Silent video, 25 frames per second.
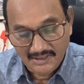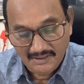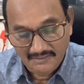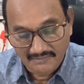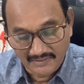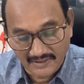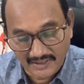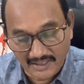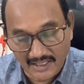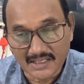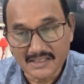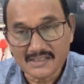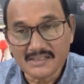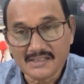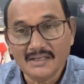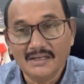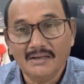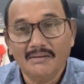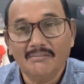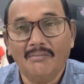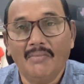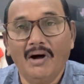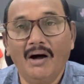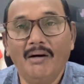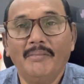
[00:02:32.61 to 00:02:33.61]
whereas
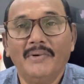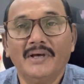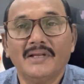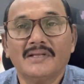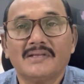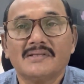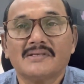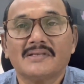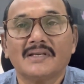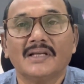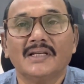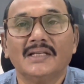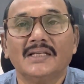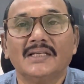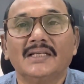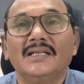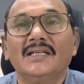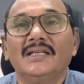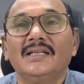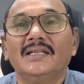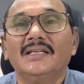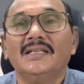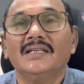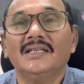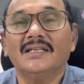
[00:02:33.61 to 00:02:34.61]
Muhammad Salih,
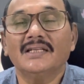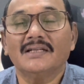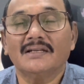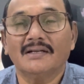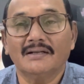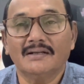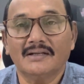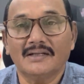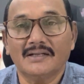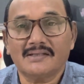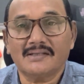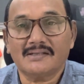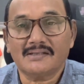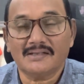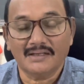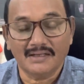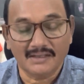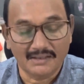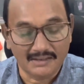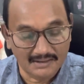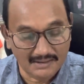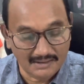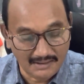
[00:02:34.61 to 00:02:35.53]
he contested